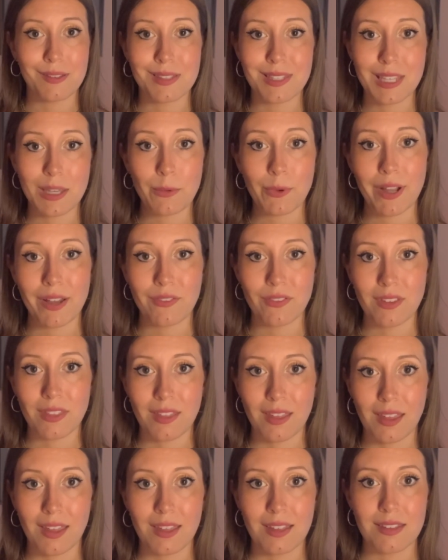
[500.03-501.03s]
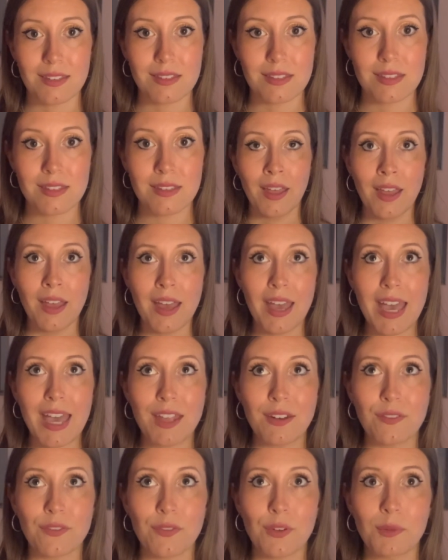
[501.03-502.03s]
see where everything is.
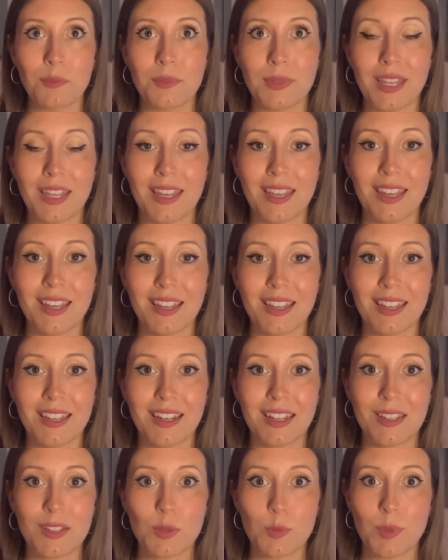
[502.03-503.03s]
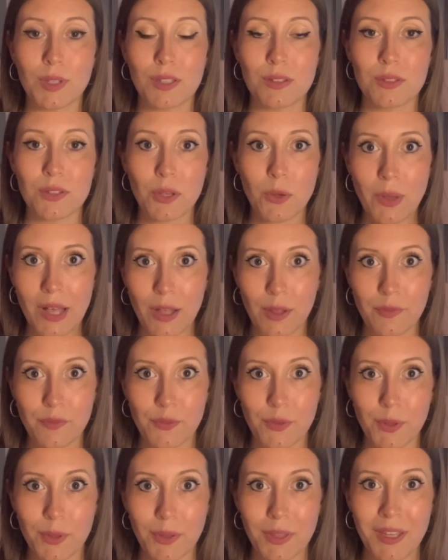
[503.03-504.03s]
And for me, it has been so
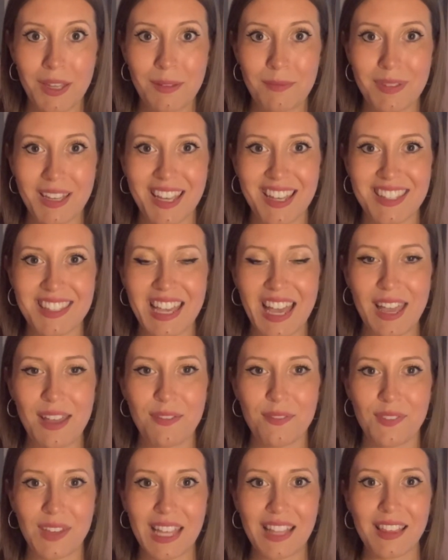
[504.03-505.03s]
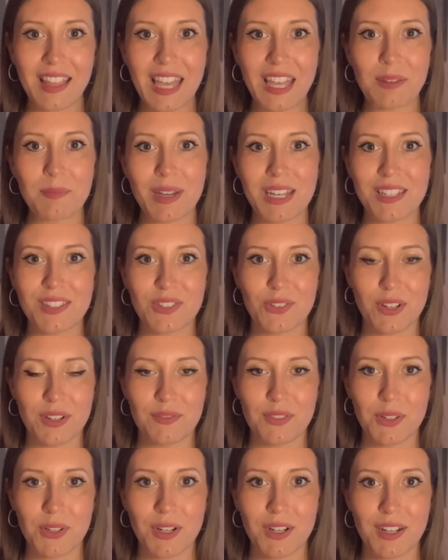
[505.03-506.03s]
helpful because I feel like my
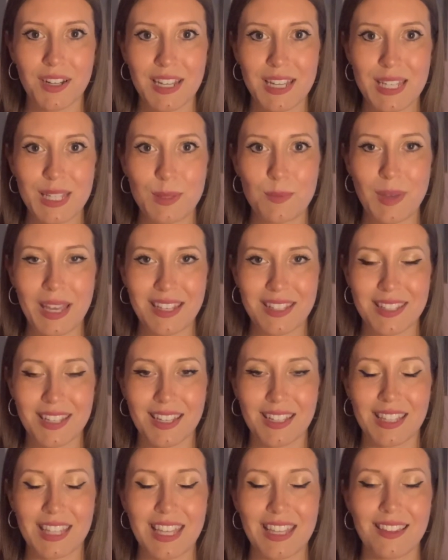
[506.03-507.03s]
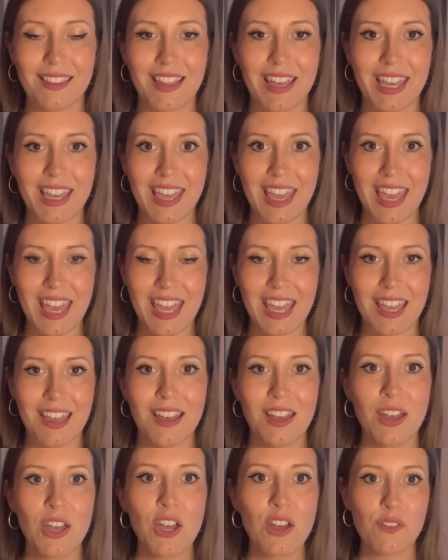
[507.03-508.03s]
Scrivener is basically like a
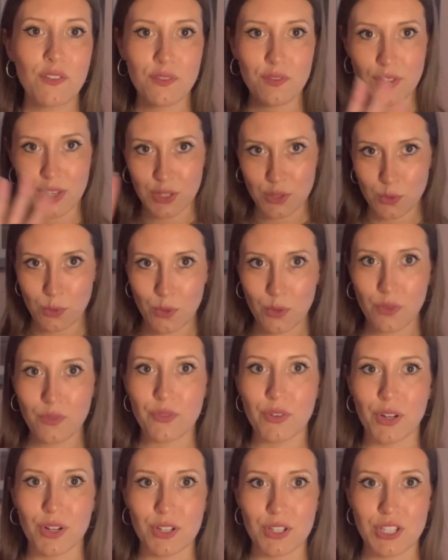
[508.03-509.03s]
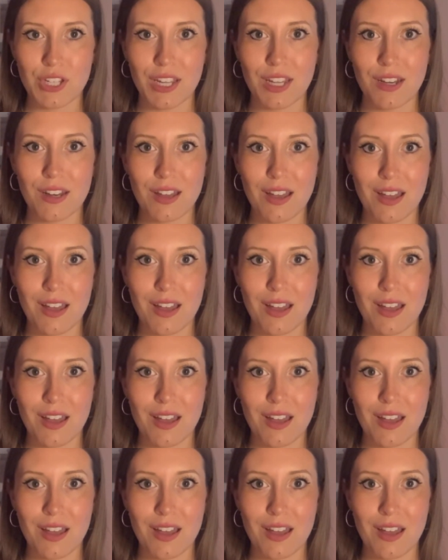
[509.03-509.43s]
visual version